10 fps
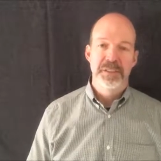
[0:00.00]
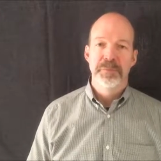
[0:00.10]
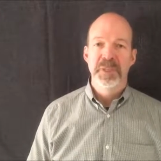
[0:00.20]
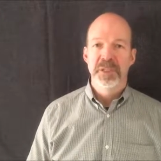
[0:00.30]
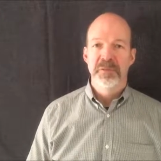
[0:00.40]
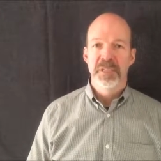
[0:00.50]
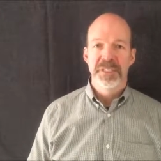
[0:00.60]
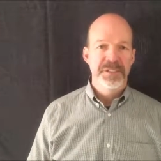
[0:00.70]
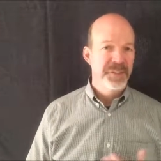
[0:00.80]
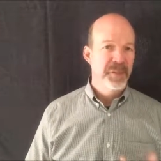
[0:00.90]
of building a
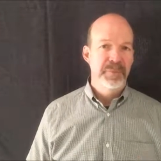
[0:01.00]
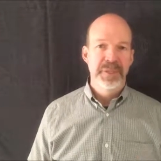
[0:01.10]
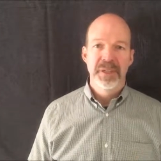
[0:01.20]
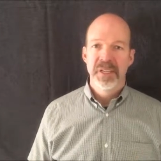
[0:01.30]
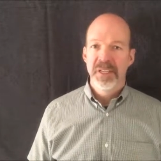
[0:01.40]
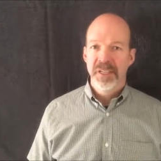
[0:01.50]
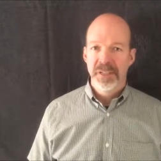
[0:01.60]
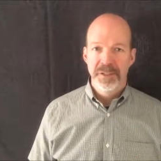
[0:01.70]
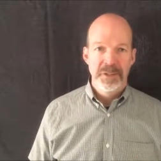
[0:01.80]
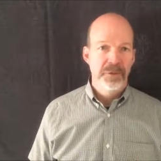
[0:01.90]
relationship
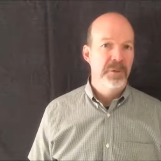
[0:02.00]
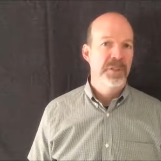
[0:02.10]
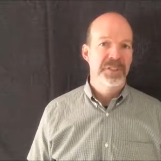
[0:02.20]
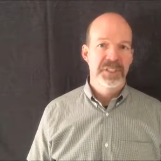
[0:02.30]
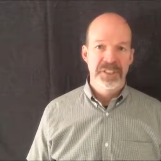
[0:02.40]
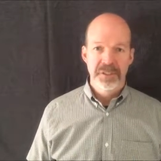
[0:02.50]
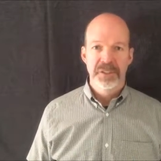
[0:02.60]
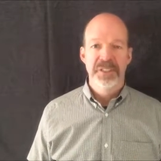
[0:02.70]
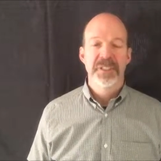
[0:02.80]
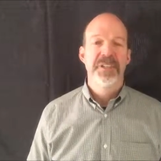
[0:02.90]
in new or existing or
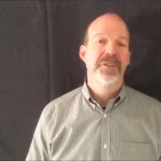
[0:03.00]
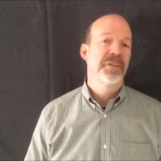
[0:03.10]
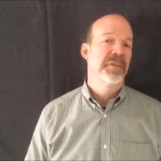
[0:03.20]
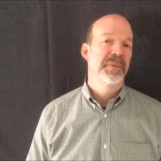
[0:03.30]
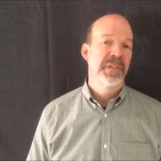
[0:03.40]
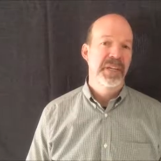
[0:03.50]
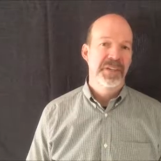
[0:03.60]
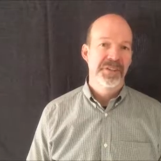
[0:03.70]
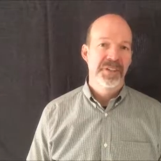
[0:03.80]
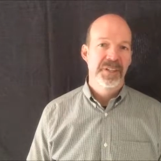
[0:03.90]
continuing
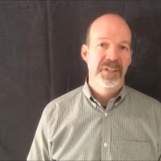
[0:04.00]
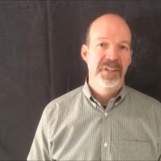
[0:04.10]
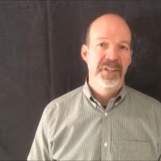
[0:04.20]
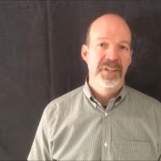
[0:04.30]
communication,